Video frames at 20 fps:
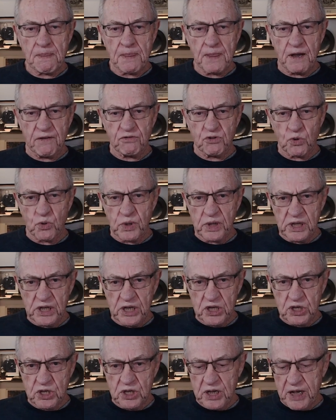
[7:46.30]
of the
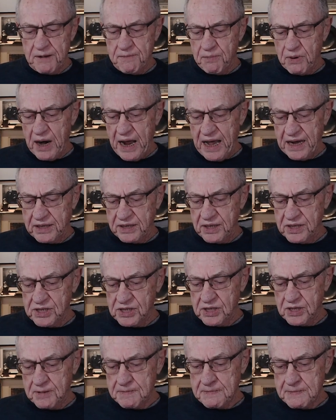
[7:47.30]
religion they
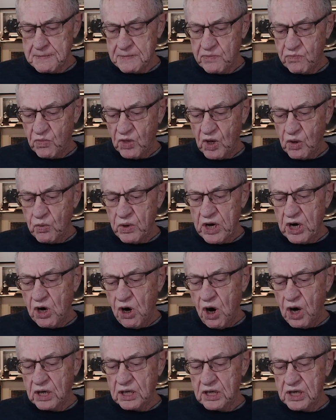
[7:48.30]
practiced,
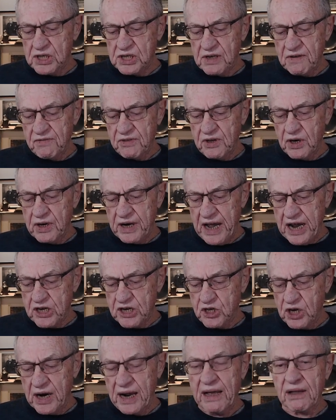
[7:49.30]
regardless of their
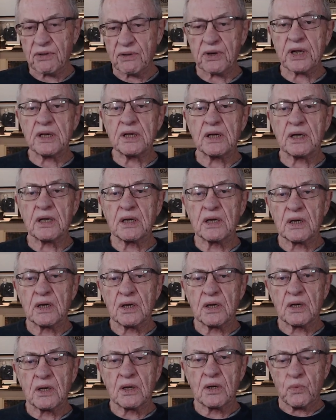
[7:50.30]
nationality,
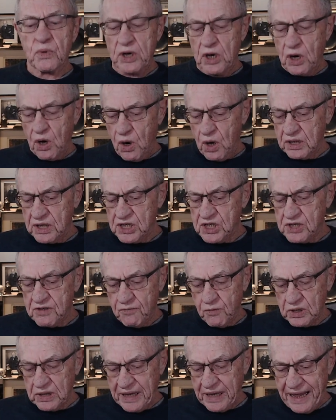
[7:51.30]
regardless
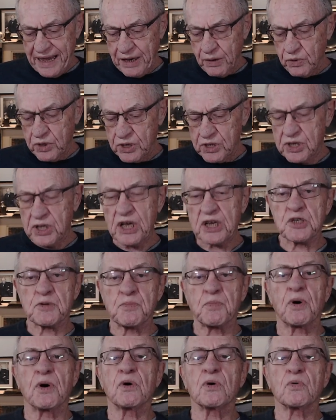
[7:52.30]
of what language they
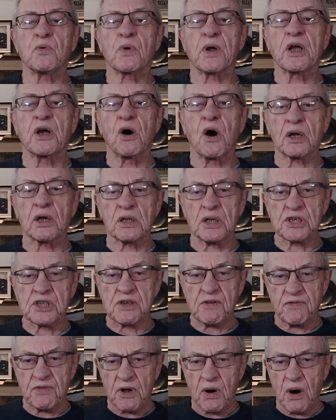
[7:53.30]
spoke, regardless
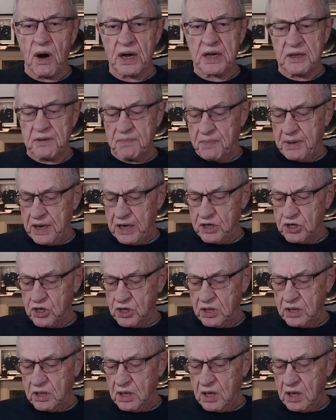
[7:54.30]
of their
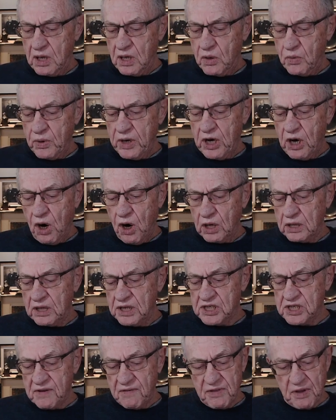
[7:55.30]
occupation,
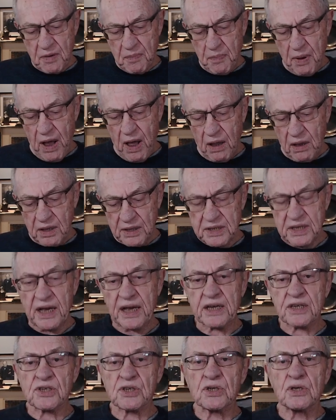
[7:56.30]
regardless of their
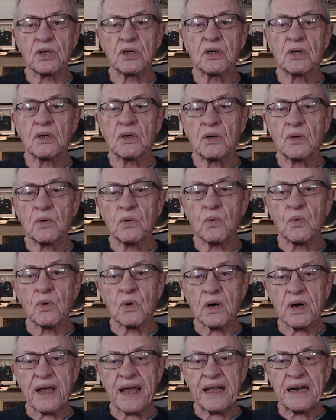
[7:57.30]
politics
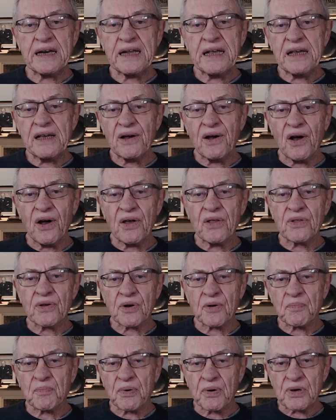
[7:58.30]
or any
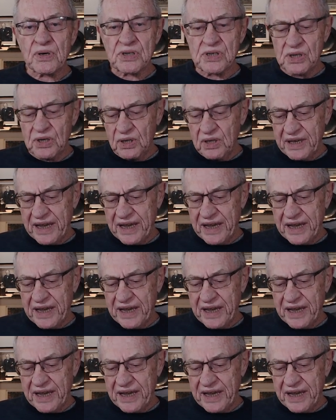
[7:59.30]
other personal